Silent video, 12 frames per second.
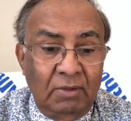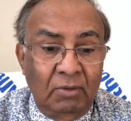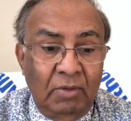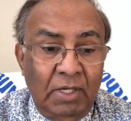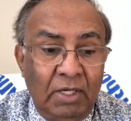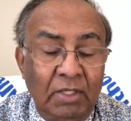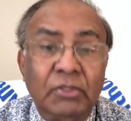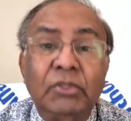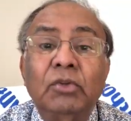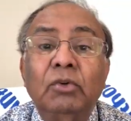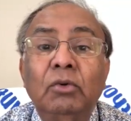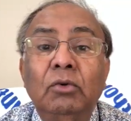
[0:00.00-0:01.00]
were
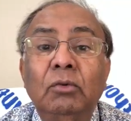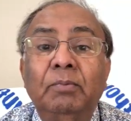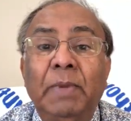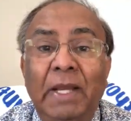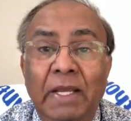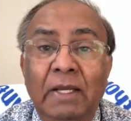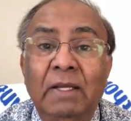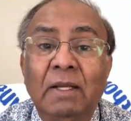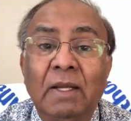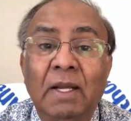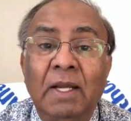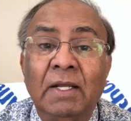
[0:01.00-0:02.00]
too big
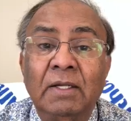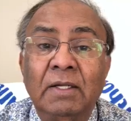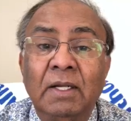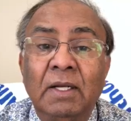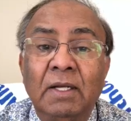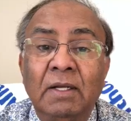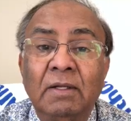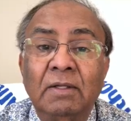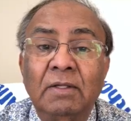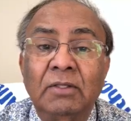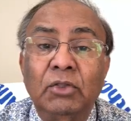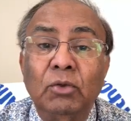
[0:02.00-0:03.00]
and
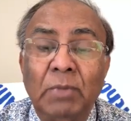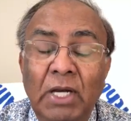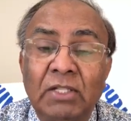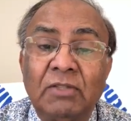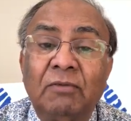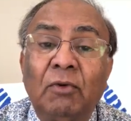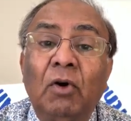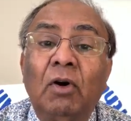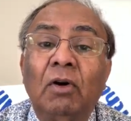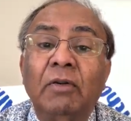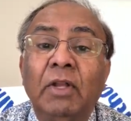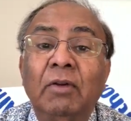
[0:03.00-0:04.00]
too much
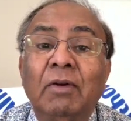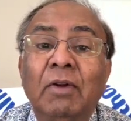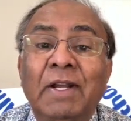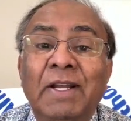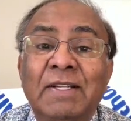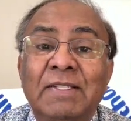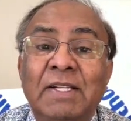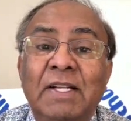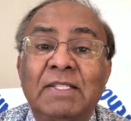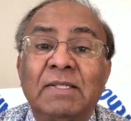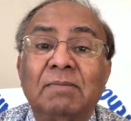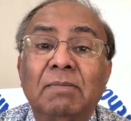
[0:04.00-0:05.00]
for the United
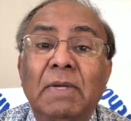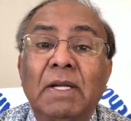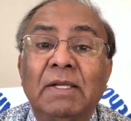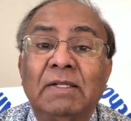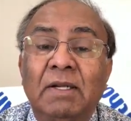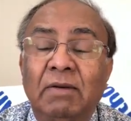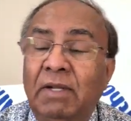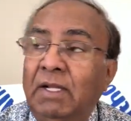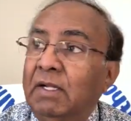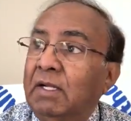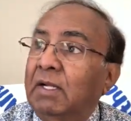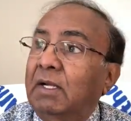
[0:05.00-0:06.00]
States military
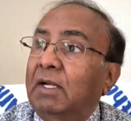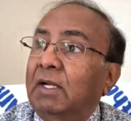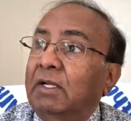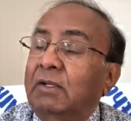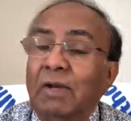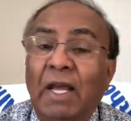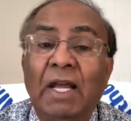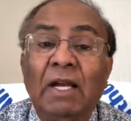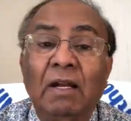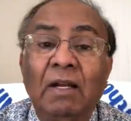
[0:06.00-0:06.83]
to handle.